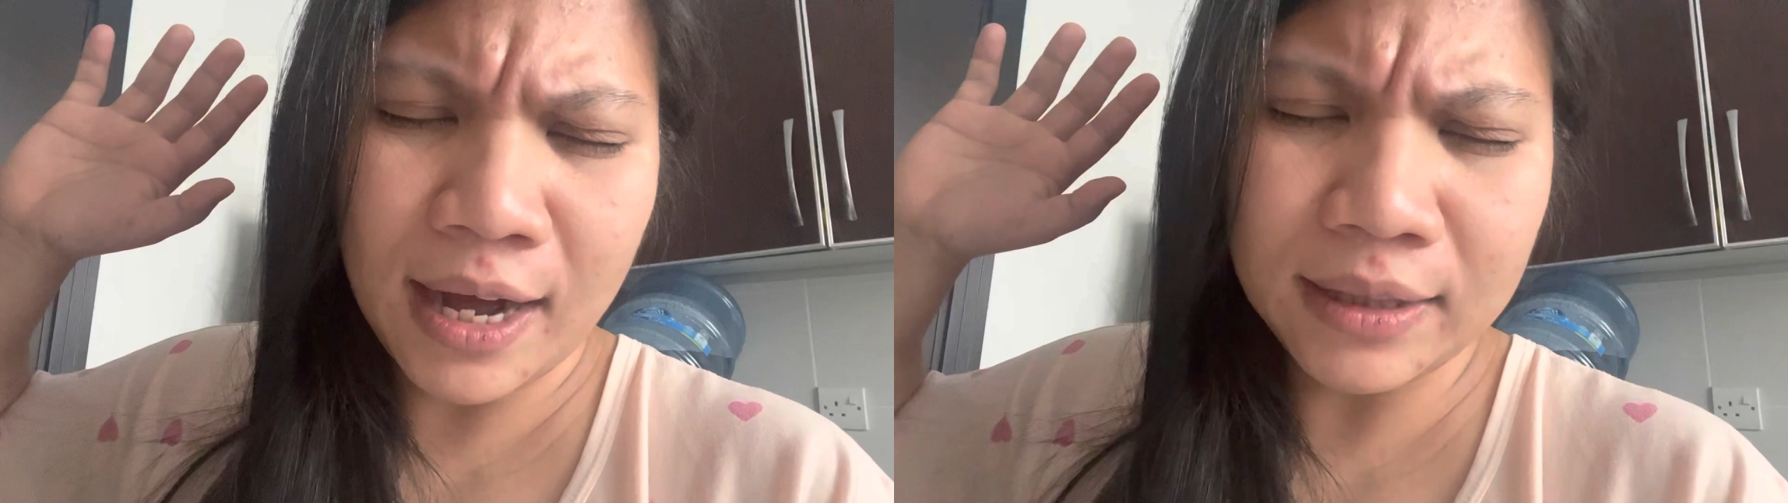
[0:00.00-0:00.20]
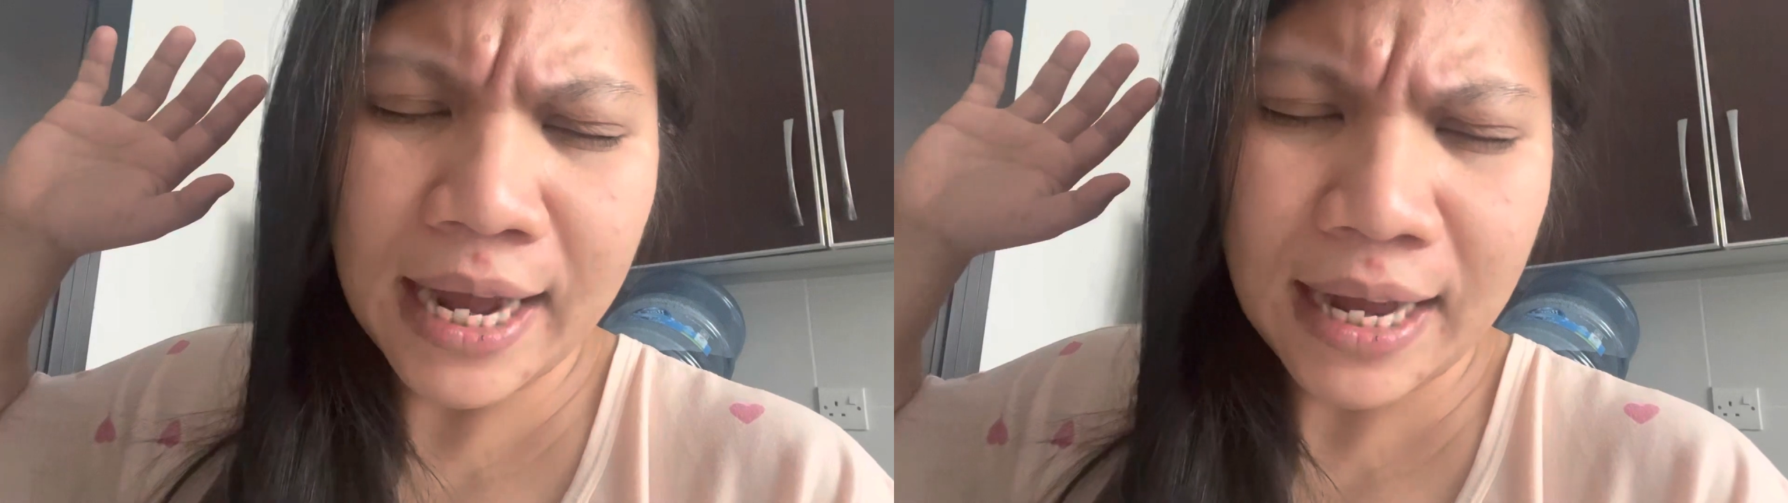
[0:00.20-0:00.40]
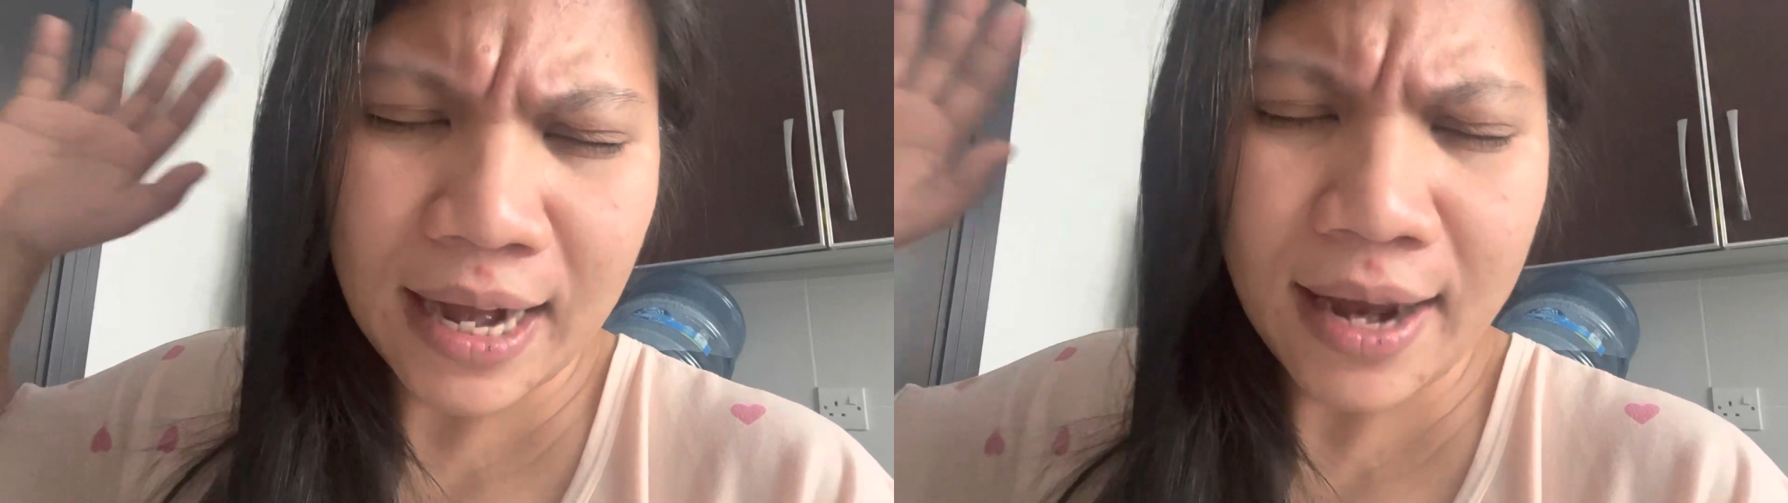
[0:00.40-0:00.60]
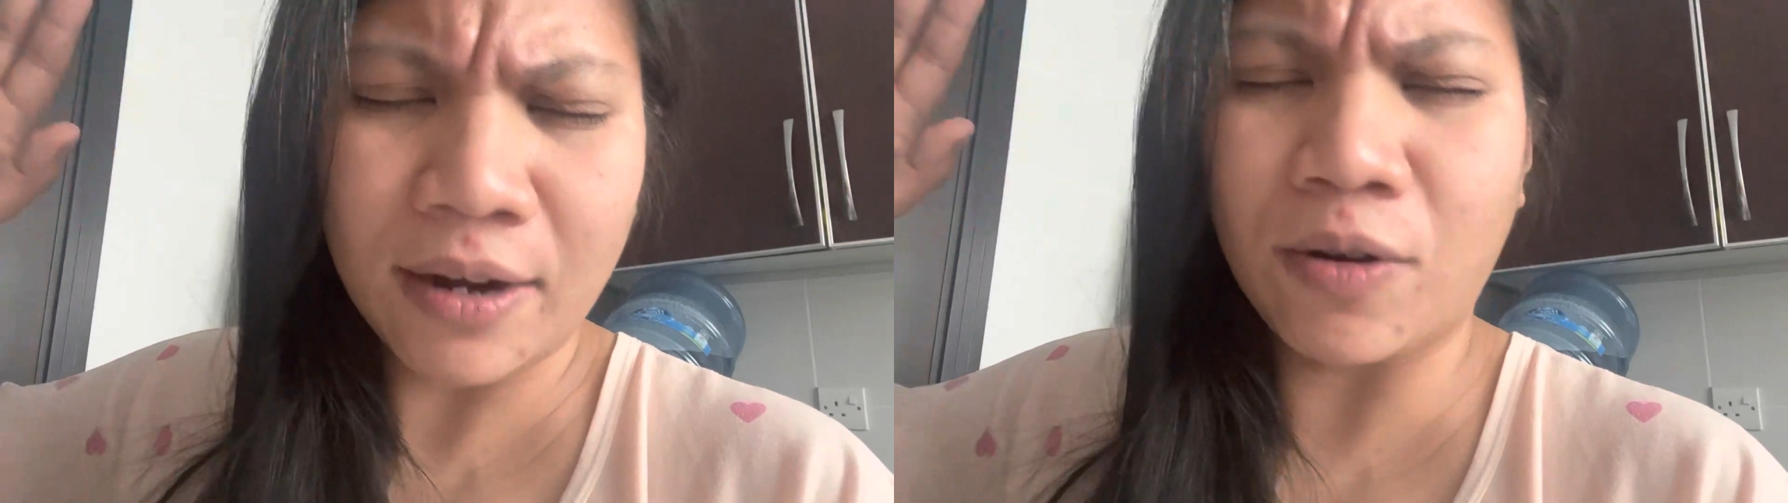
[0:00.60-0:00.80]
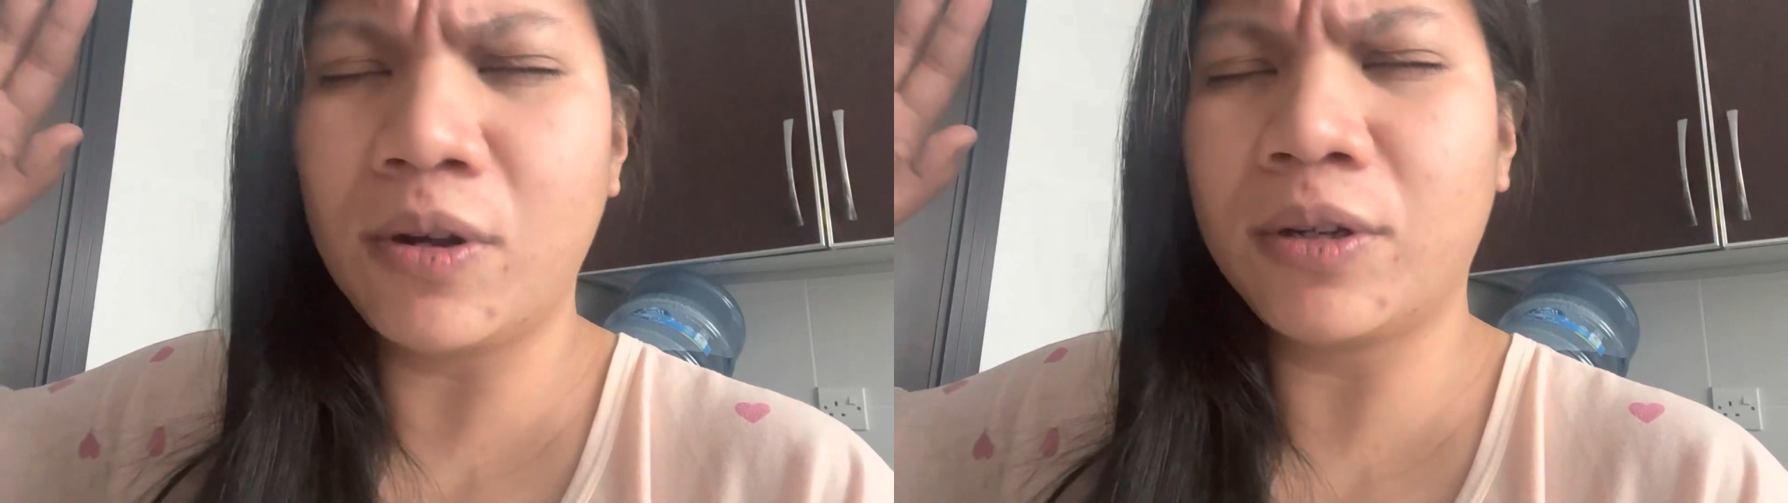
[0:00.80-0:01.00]

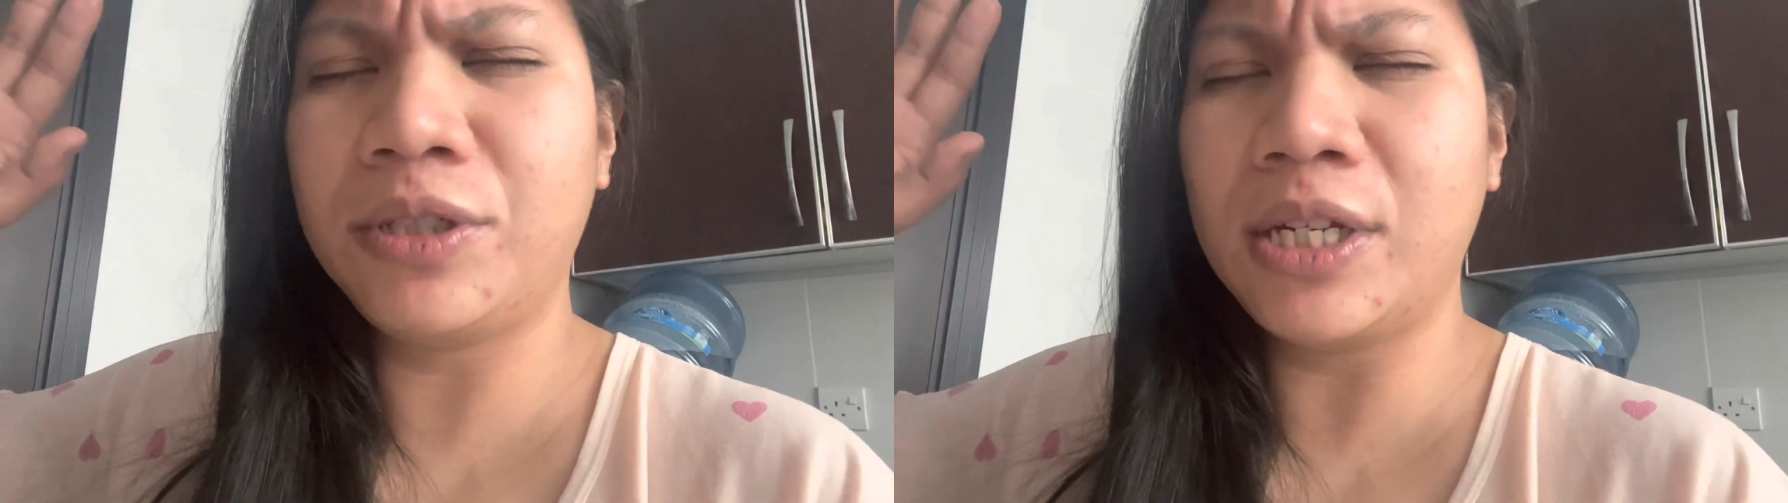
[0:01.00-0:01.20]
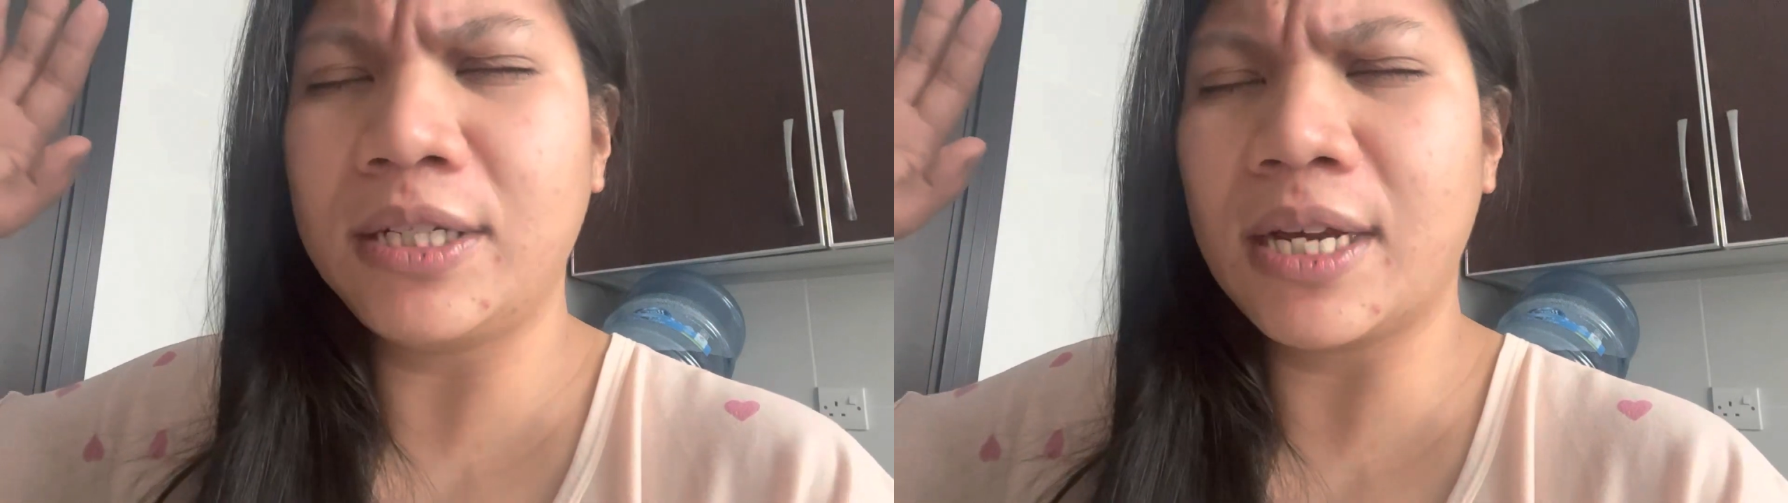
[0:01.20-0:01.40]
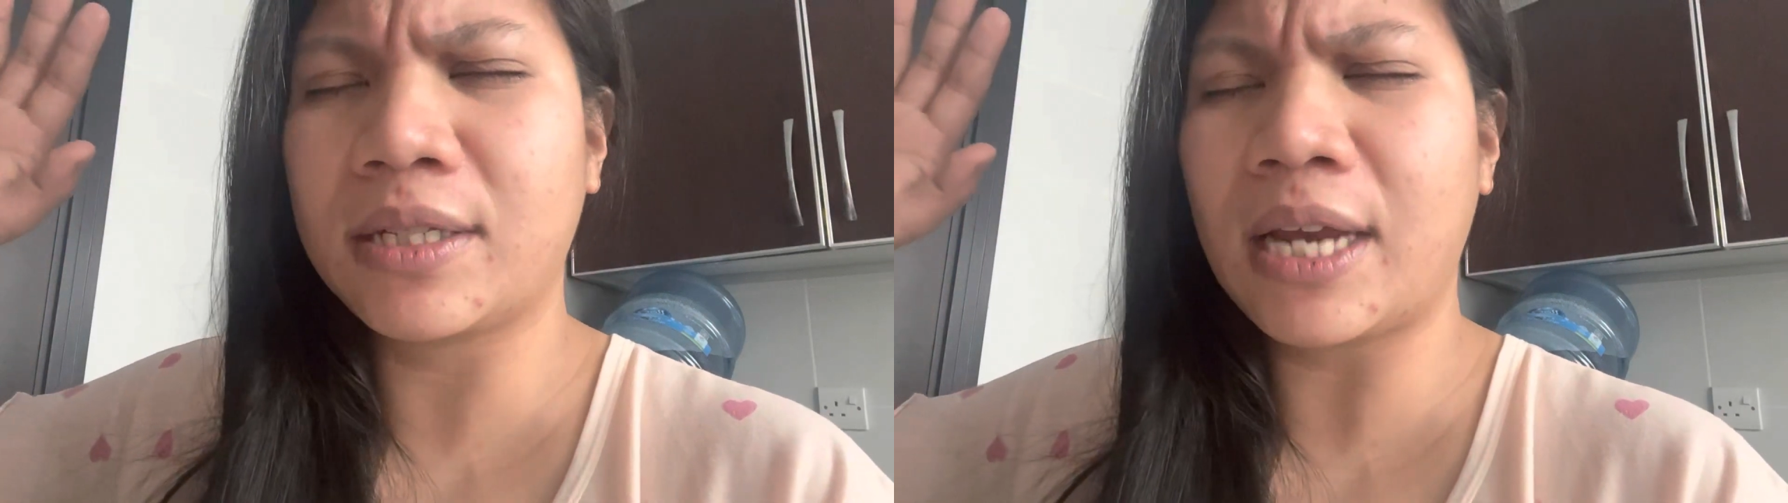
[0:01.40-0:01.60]
declare, O Lord Jesus,